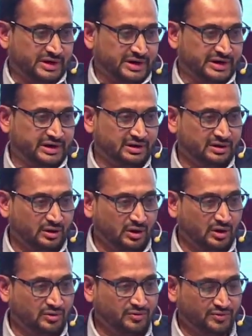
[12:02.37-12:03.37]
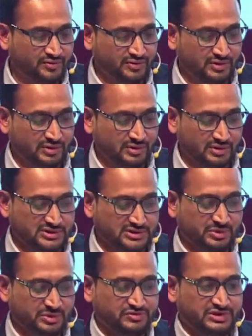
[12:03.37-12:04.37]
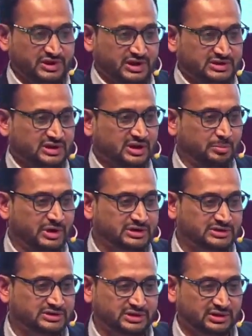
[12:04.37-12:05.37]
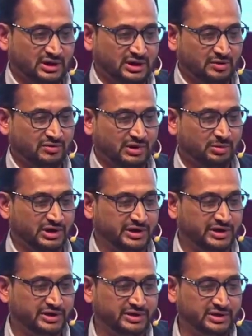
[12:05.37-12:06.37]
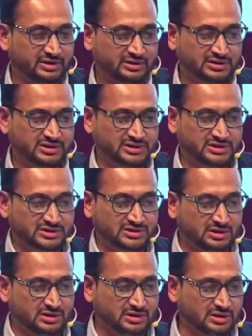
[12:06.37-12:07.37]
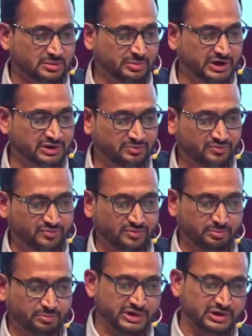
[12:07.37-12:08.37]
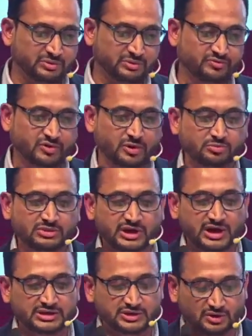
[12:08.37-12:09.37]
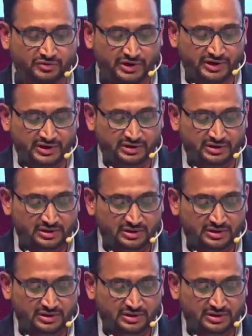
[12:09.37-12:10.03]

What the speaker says: data of CPVC resin capacity available in India. This is picked up from the Gazette of India.